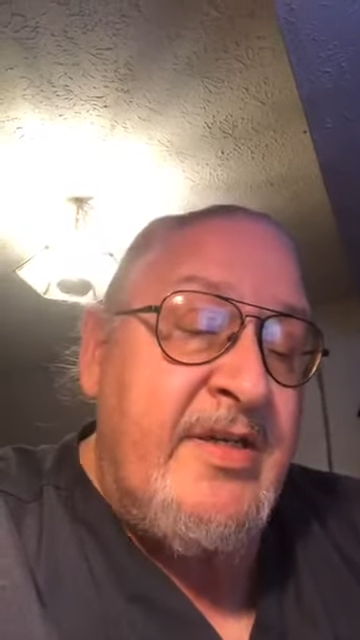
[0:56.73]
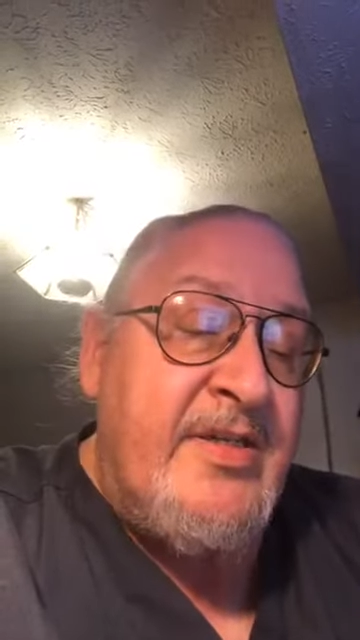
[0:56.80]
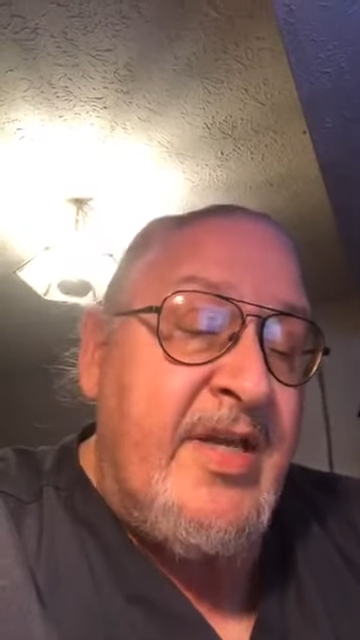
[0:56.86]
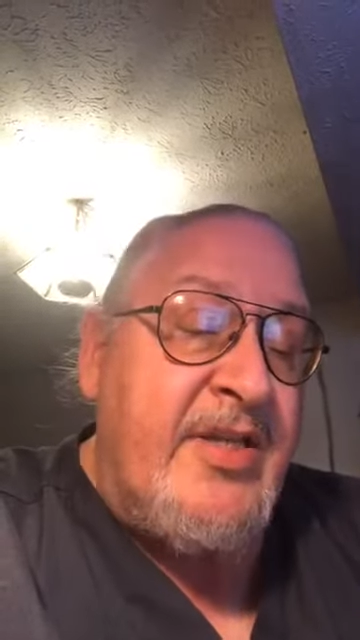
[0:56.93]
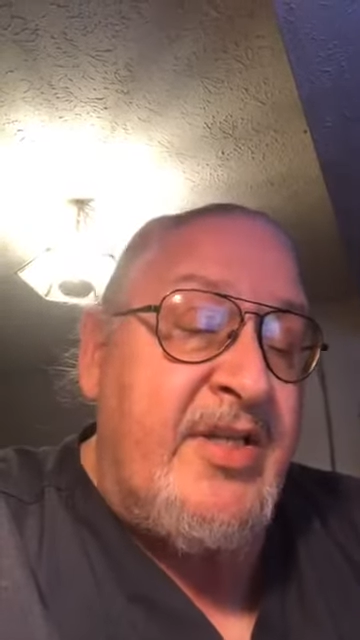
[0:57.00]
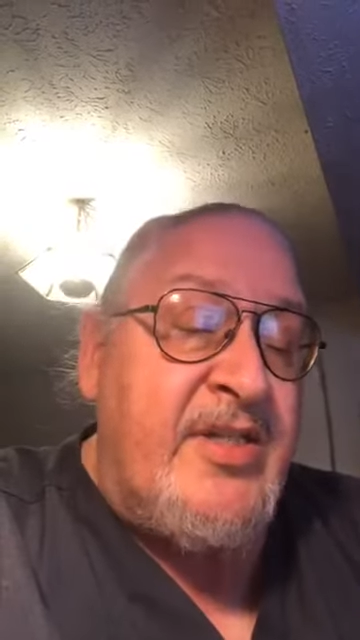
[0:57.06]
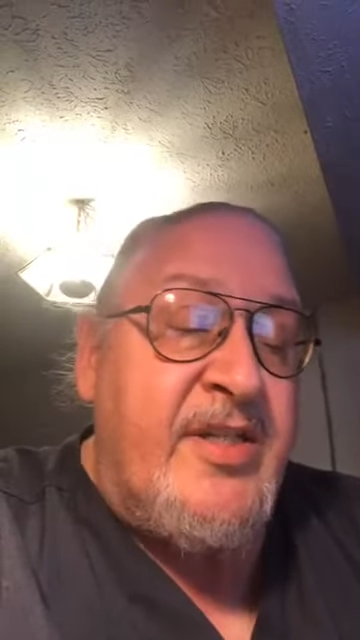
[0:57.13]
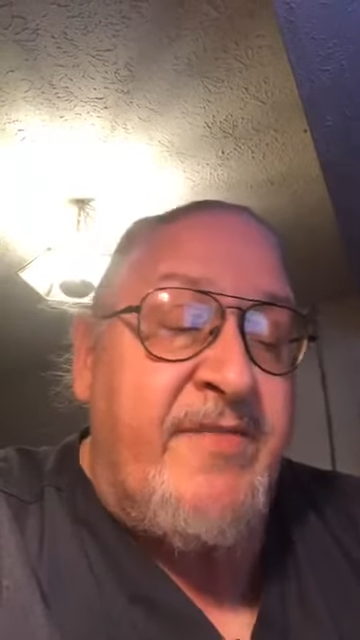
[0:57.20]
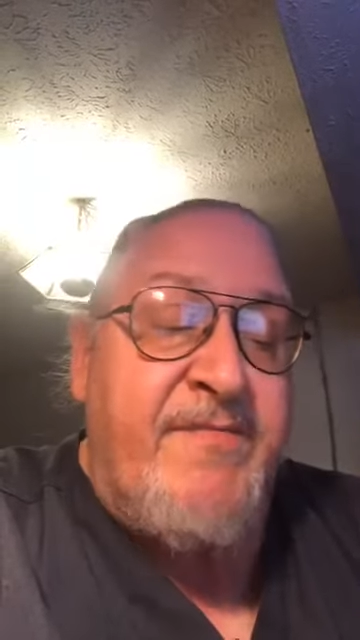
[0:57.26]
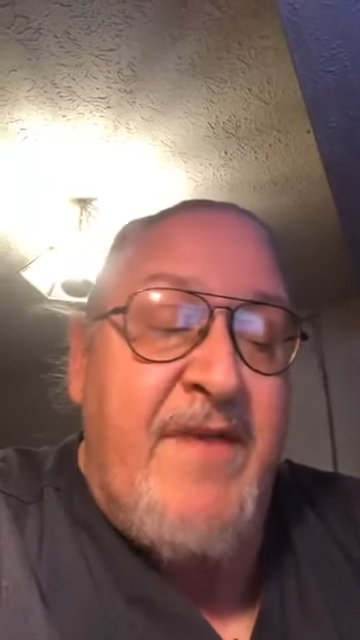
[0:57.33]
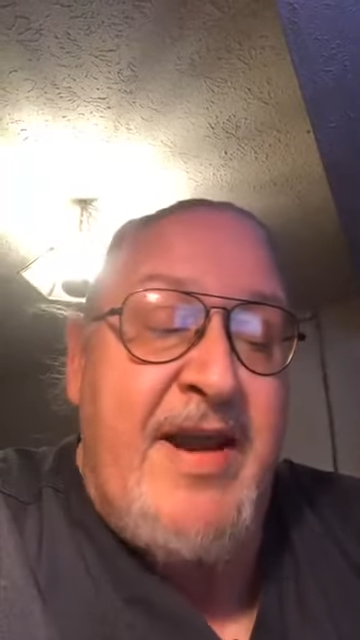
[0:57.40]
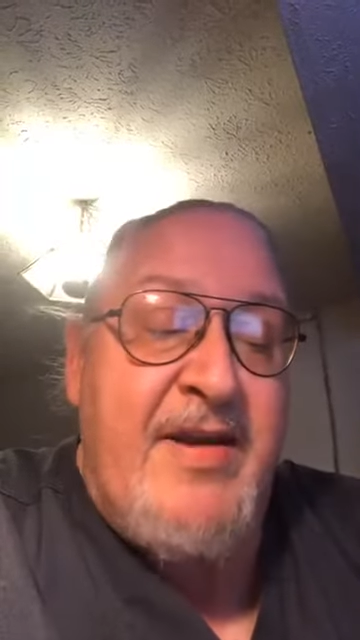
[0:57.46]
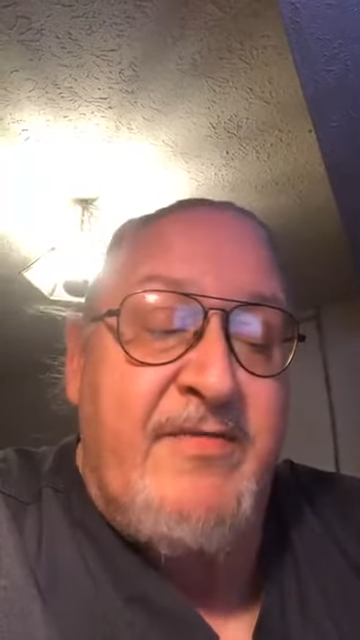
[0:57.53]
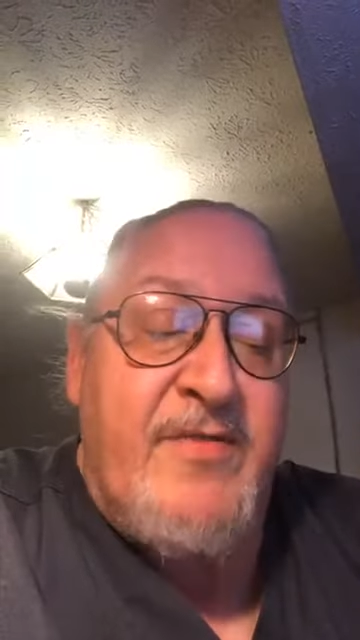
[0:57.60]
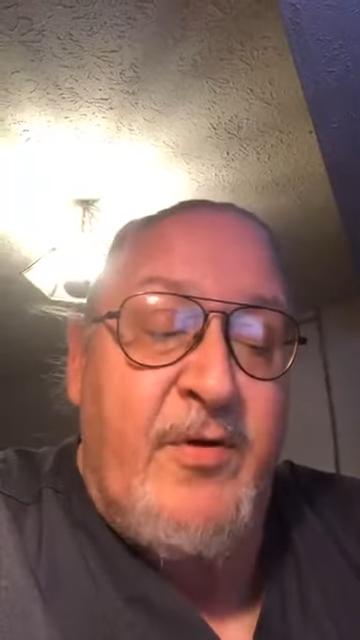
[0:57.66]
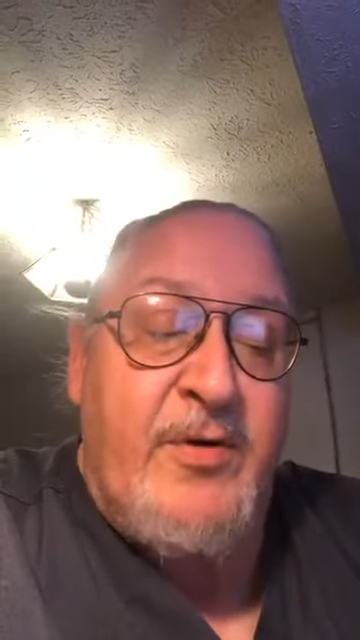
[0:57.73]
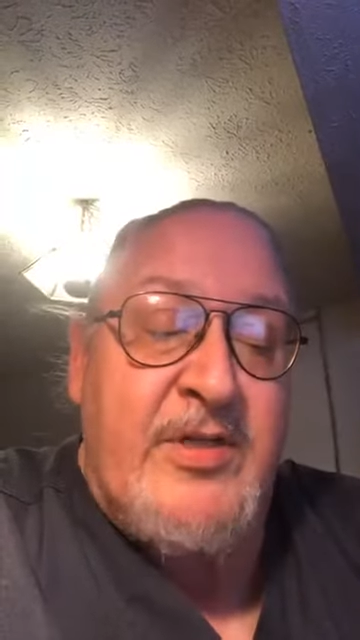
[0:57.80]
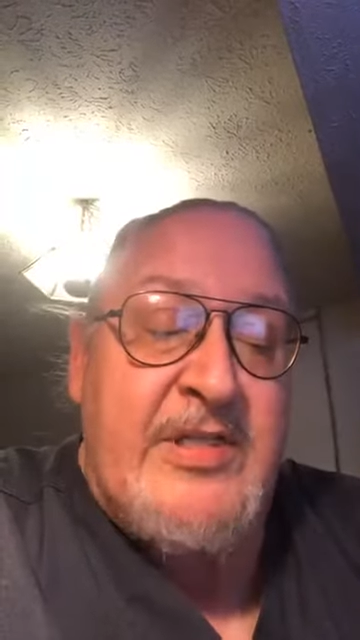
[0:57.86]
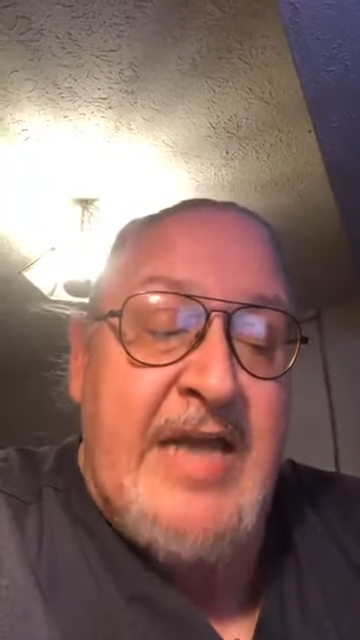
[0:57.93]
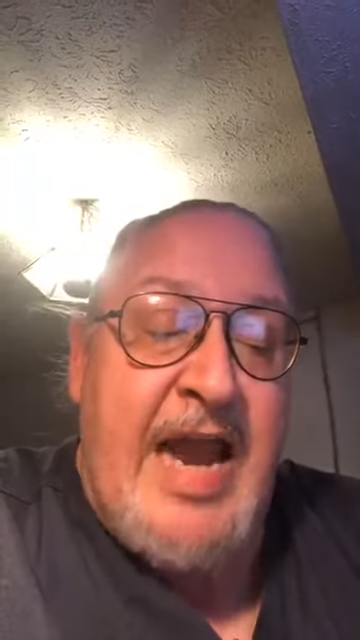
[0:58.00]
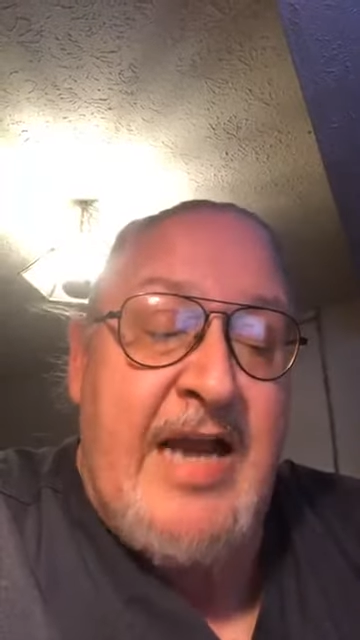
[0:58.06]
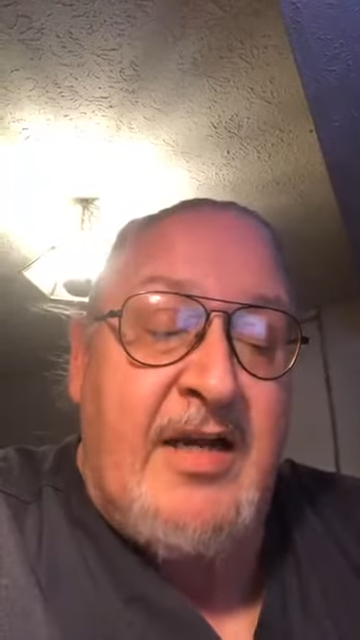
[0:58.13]
such is the fate of
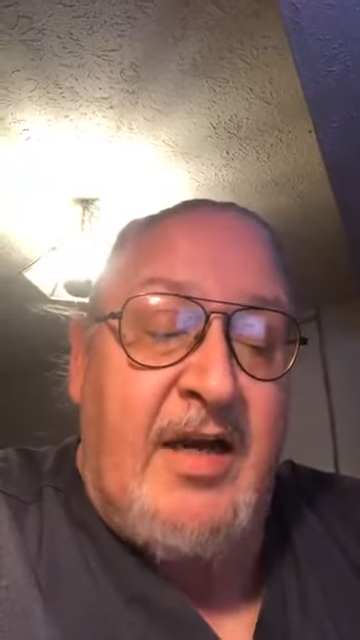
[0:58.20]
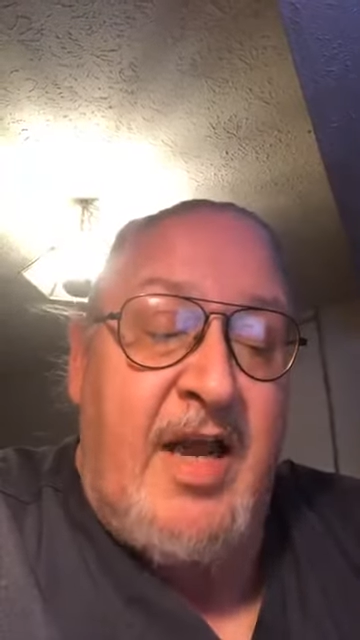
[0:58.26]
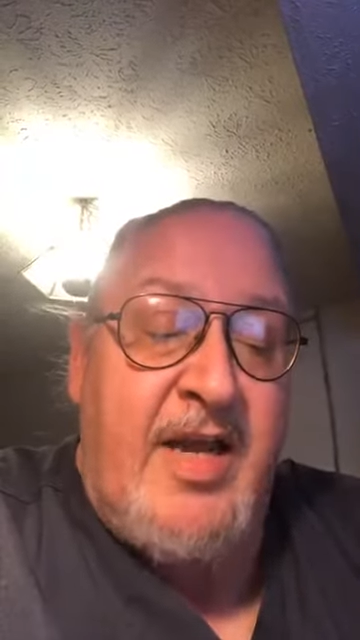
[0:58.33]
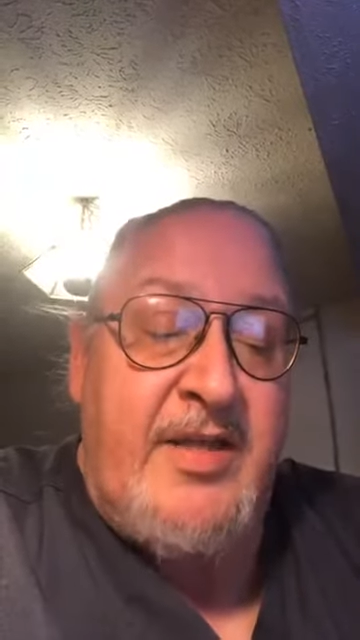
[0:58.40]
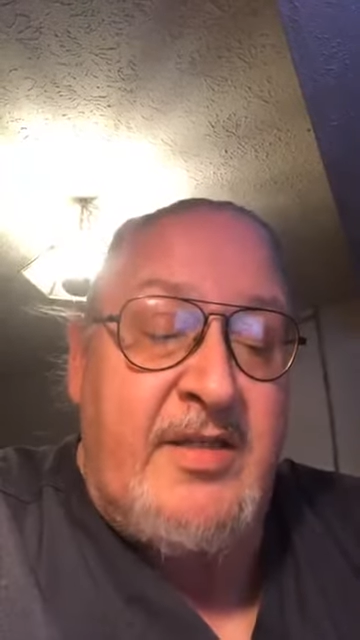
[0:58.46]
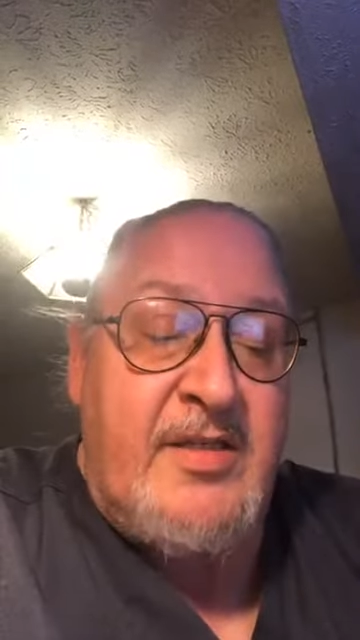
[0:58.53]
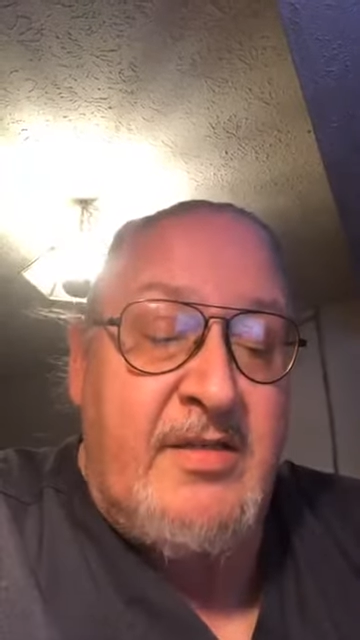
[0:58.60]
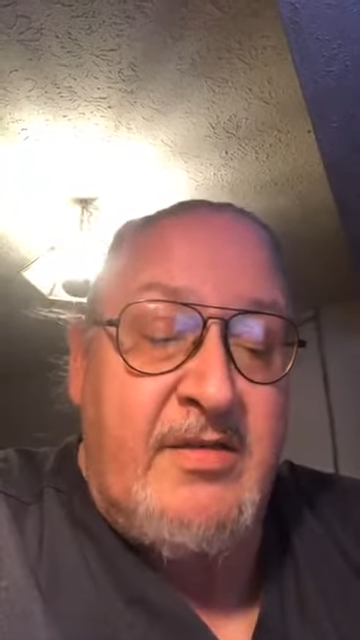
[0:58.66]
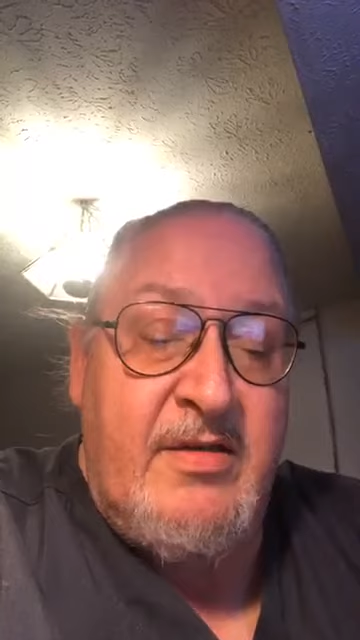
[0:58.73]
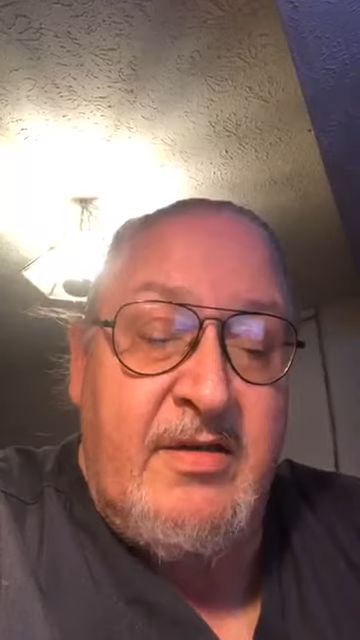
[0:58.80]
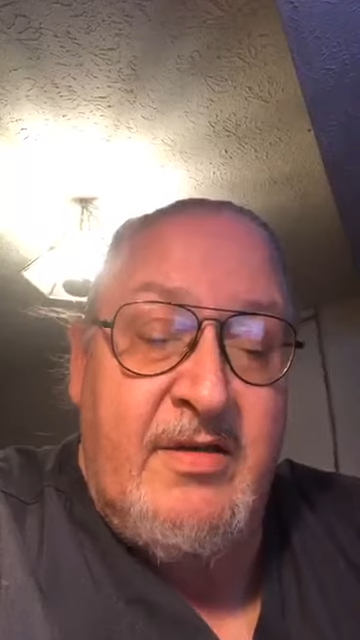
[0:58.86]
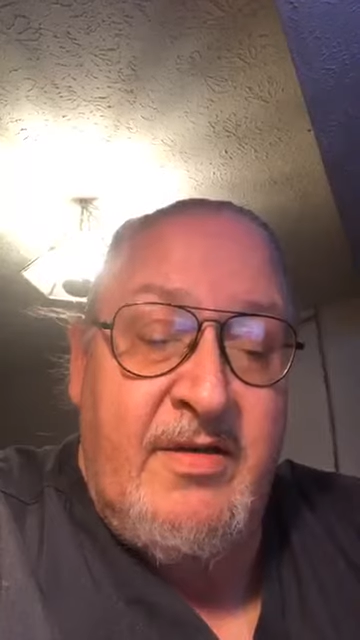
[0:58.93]
earnest acolytes.